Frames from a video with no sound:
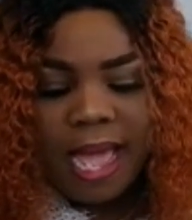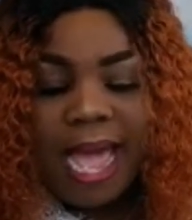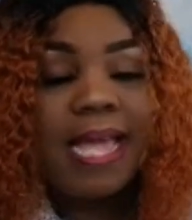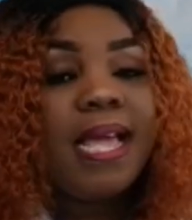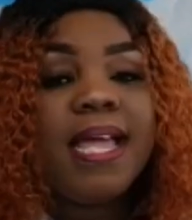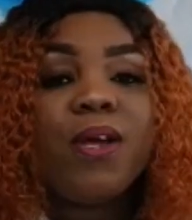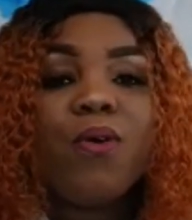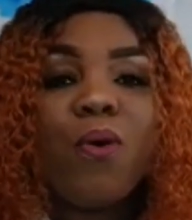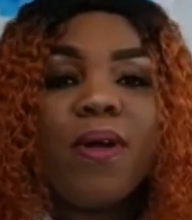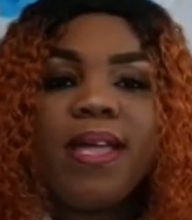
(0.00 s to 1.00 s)
I can't
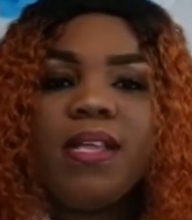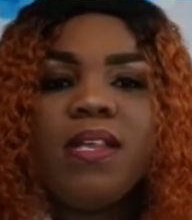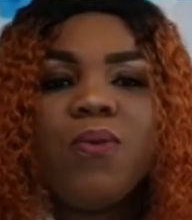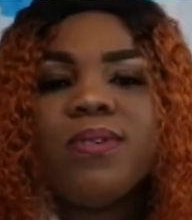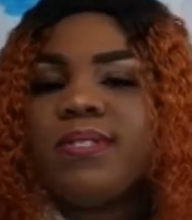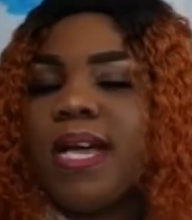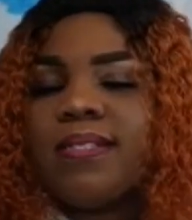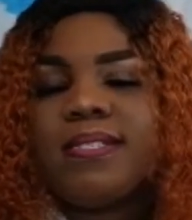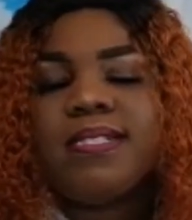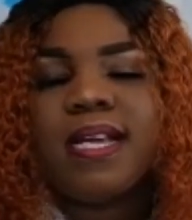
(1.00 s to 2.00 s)
go a day
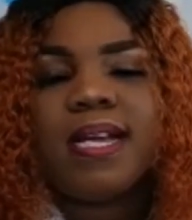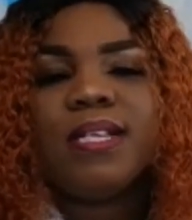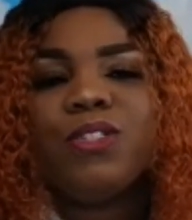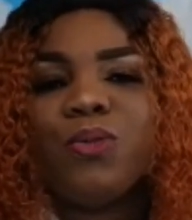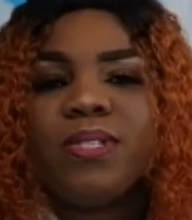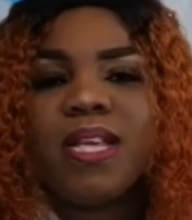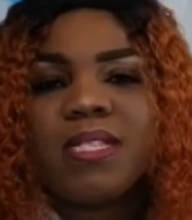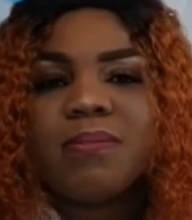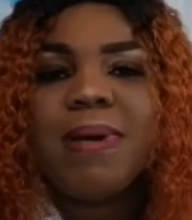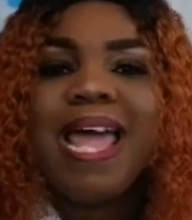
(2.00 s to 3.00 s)
without it. I can't do
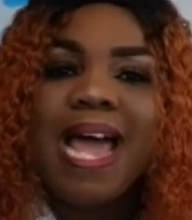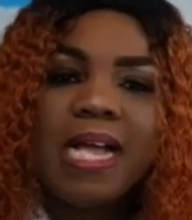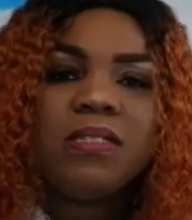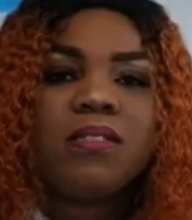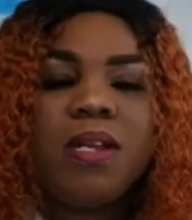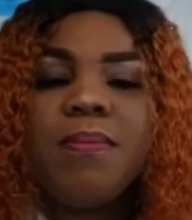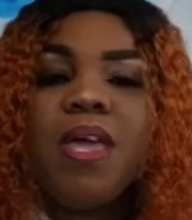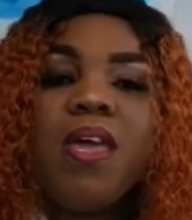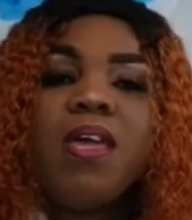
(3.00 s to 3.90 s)
without my hand cream.